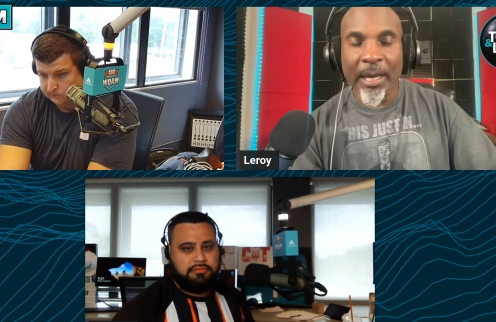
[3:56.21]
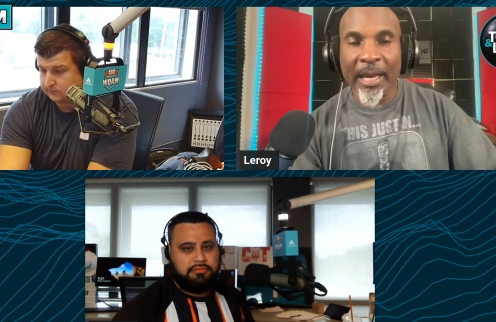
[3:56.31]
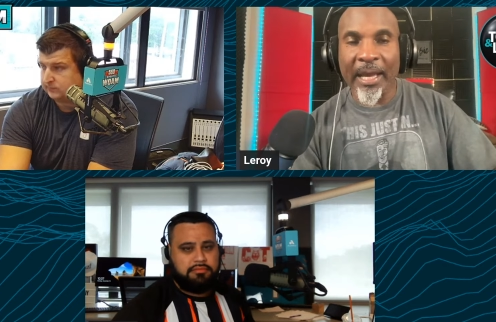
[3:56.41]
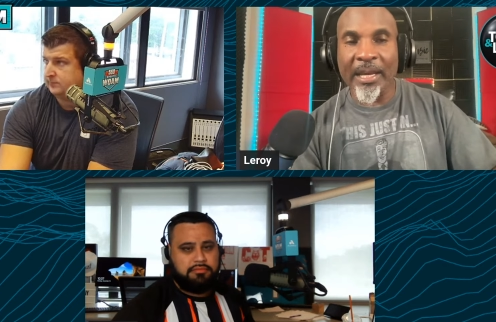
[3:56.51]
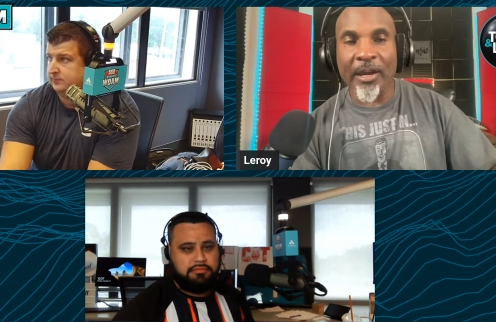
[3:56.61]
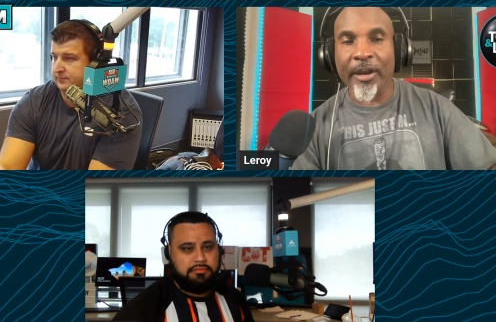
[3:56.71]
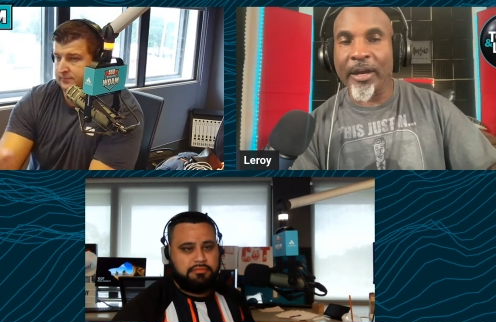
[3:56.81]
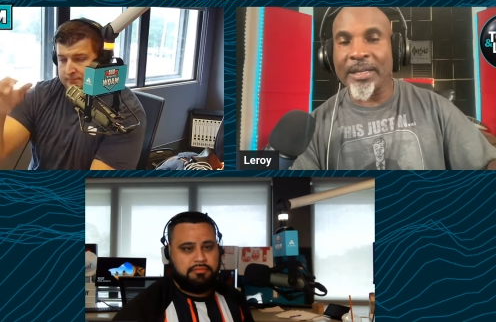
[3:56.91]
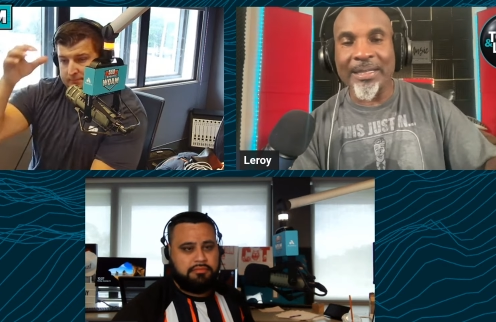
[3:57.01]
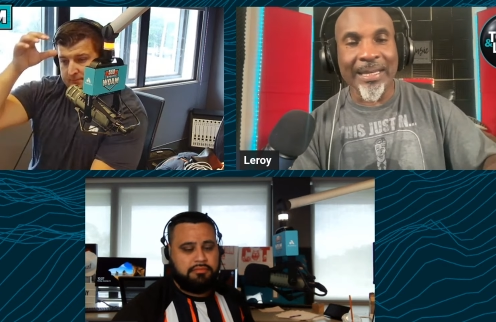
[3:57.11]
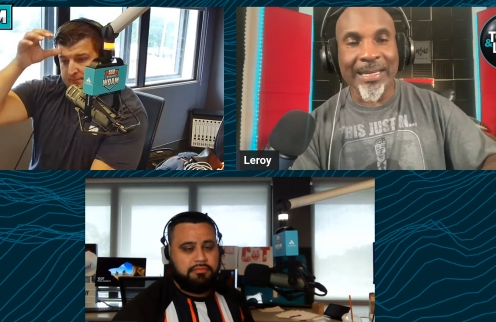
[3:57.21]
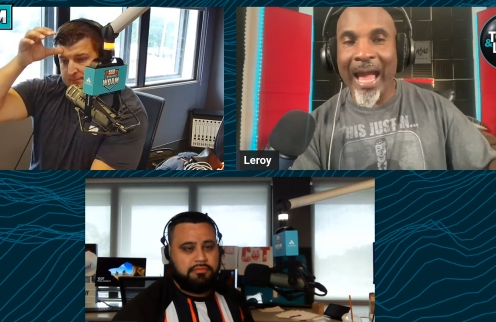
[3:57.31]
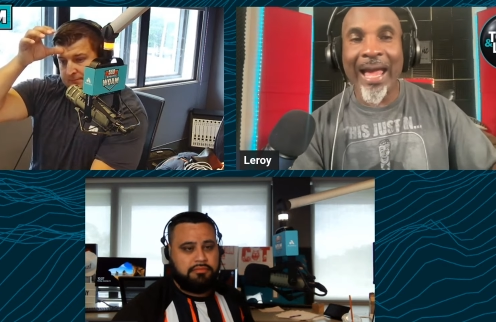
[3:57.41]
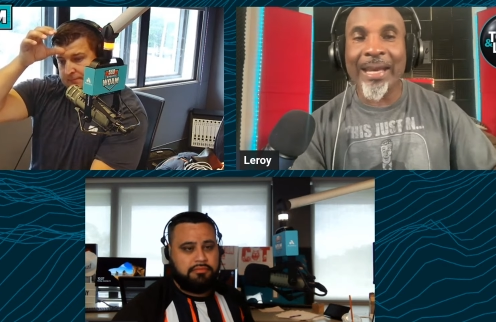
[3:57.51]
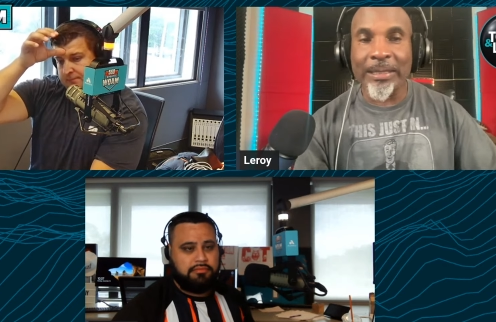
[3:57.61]
Speaker 1: and they're going to
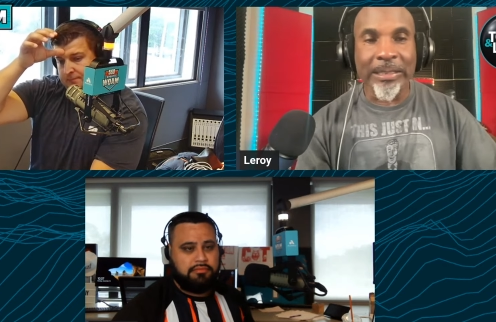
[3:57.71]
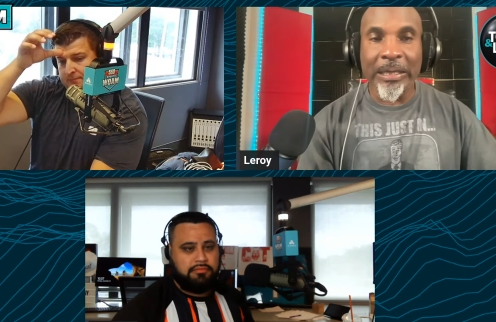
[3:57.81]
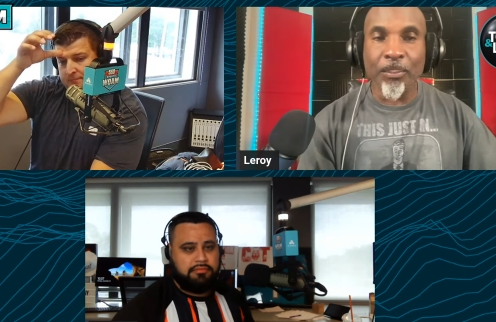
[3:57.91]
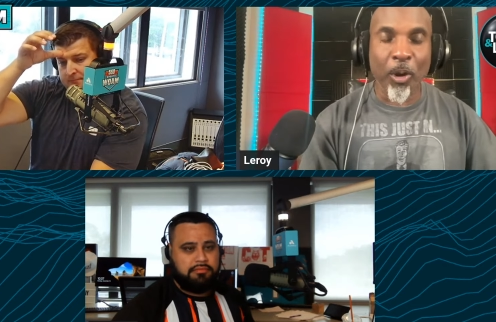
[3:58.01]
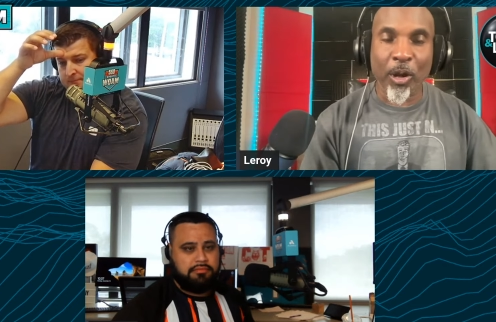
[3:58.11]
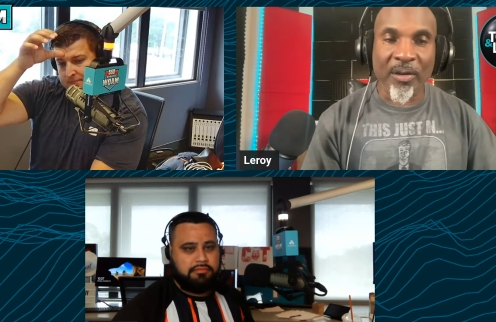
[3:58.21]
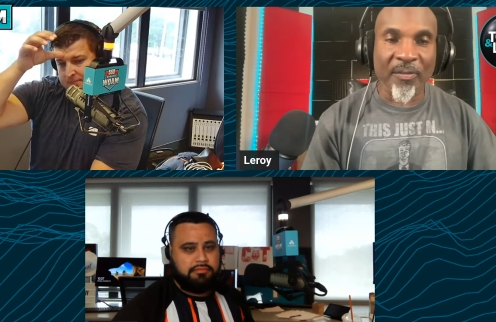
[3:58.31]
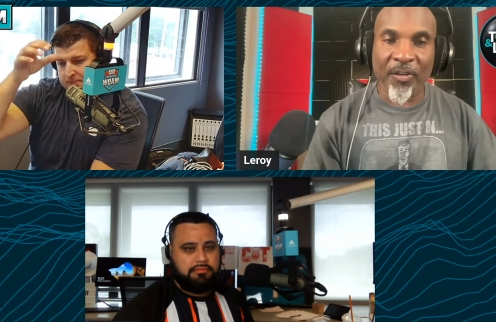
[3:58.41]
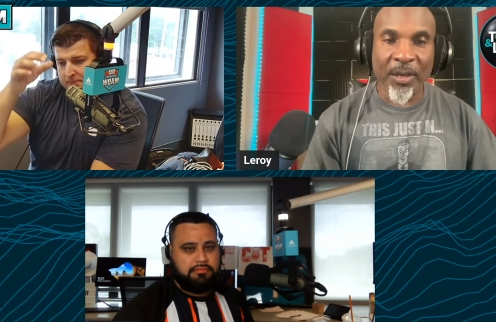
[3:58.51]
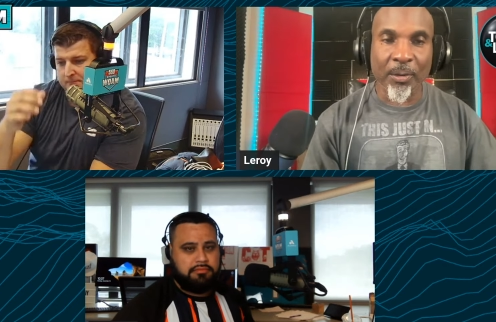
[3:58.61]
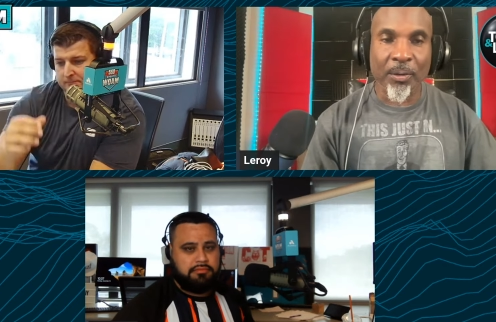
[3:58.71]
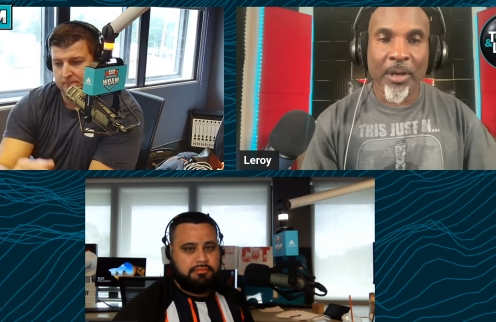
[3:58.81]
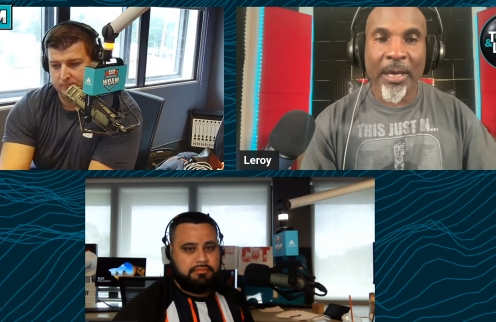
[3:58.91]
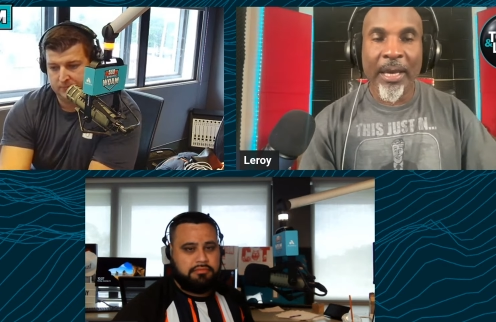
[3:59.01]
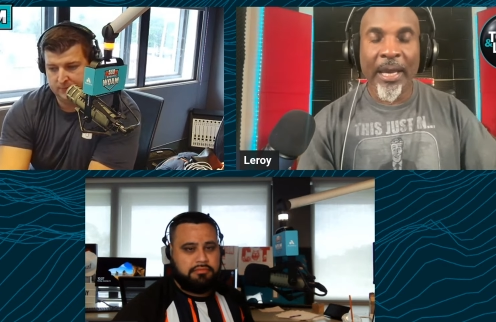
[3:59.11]
deny the deep part of the field.
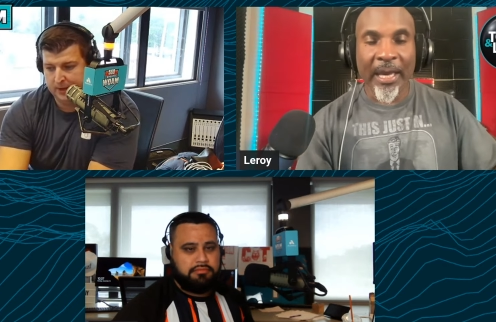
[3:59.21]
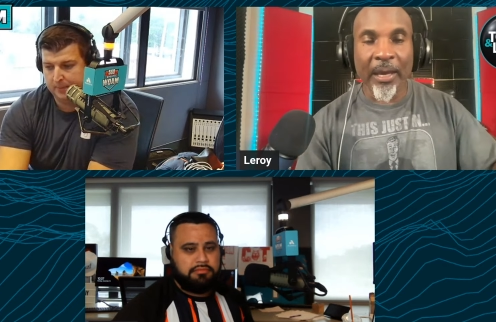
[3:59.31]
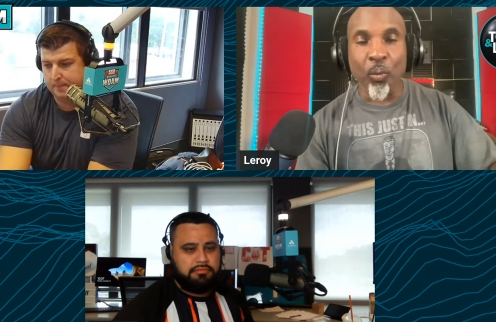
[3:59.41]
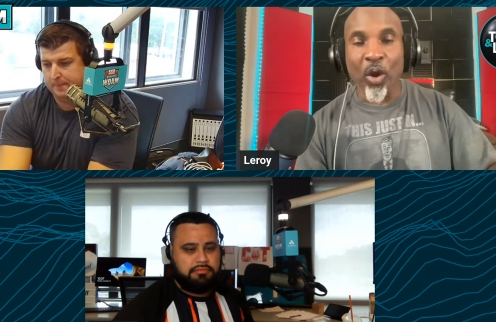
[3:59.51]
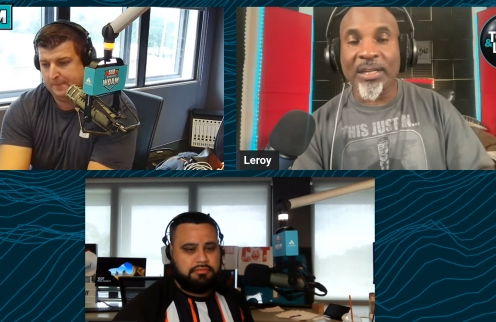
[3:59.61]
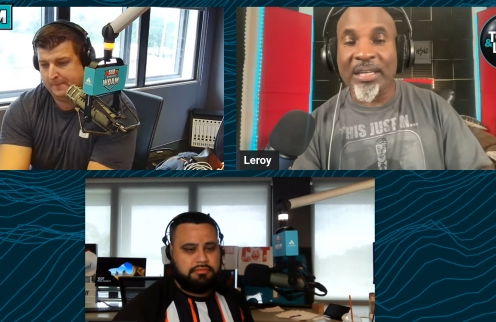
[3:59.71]
Yep. And what